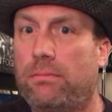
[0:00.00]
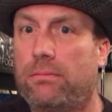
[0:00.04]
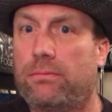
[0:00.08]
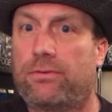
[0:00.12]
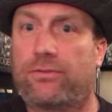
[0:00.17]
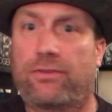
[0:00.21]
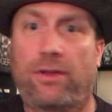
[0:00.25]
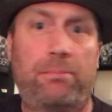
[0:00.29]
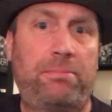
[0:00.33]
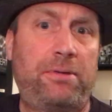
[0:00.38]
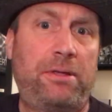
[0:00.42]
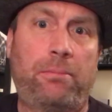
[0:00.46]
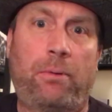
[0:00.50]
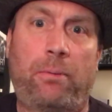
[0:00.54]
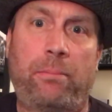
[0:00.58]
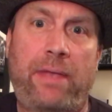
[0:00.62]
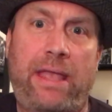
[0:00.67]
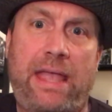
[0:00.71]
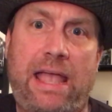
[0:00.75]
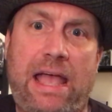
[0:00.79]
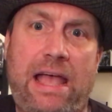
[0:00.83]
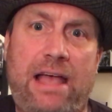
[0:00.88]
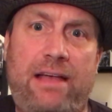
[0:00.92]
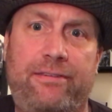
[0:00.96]
some people
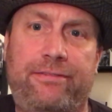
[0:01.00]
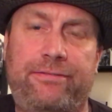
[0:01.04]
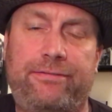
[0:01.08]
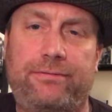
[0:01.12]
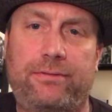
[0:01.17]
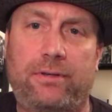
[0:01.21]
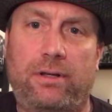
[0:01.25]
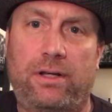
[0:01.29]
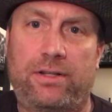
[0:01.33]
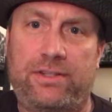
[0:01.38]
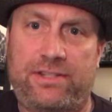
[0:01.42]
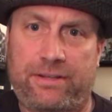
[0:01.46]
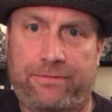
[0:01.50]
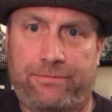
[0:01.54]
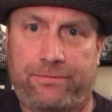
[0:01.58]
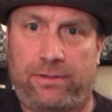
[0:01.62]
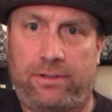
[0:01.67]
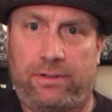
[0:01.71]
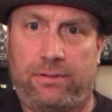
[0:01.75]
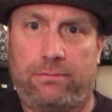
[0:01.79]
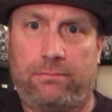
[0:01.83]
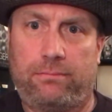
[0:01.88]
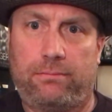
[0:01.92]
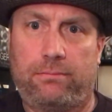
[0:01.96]
may have a
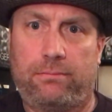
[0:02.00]
different